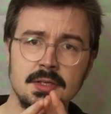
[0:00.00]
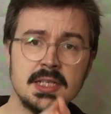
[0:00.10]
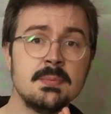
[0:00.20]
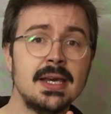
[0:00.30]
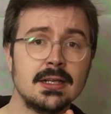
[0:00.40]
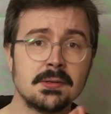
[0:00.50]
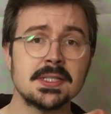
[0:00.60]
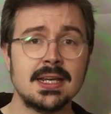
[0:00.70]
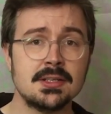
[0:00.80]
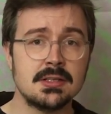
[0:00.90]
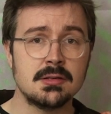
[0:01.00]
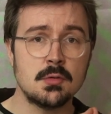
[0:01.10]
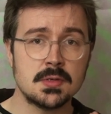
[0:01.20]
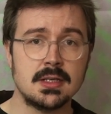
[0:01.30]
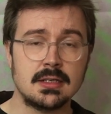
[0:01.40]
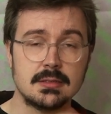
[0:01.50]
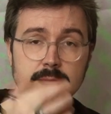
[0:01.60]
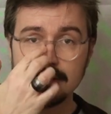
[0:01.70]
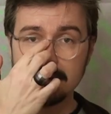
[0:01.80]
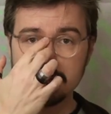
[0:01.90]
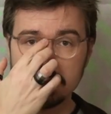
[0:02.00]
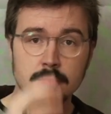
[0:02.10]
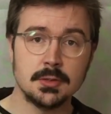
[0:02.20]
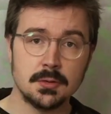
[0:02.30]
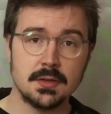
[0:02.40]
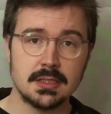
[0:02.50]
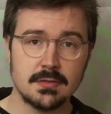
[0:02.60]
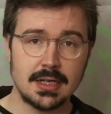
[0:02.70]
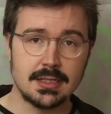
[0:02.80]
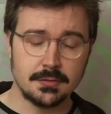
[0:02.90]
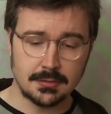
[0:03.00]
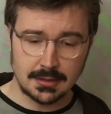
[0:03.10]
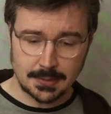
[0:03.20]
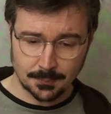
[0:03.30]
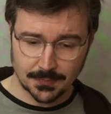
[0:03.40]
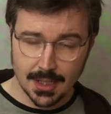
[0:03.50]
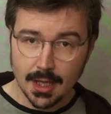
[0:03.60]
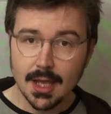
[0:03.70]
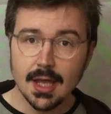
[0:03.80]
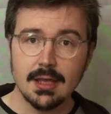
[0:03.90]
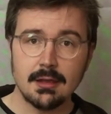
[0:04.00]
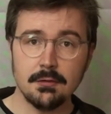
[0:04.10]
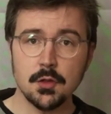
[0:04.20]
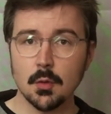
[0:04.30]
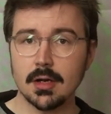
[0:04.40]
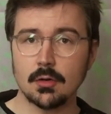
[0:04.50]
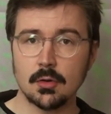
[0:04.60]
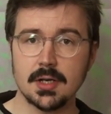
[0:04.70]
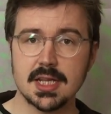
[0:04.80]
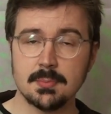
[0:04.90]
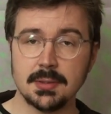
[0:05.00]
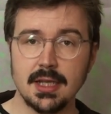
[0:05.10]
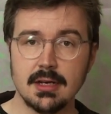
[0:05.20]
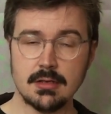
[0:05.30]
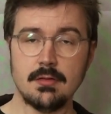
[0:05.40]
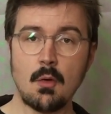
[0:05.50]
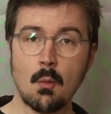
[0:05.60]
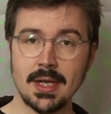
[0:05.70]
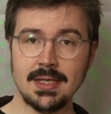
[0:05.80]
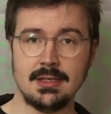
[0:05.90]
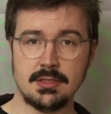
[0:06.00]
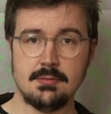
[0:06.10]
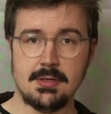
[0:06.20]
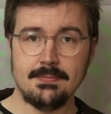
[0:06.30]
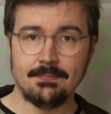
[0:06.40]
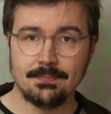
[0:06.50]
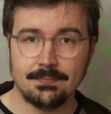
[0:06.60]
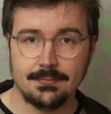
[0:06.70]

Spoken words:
you need to pay close attention to those things, because you will do things very differently. If you are already the player of a wind instrument,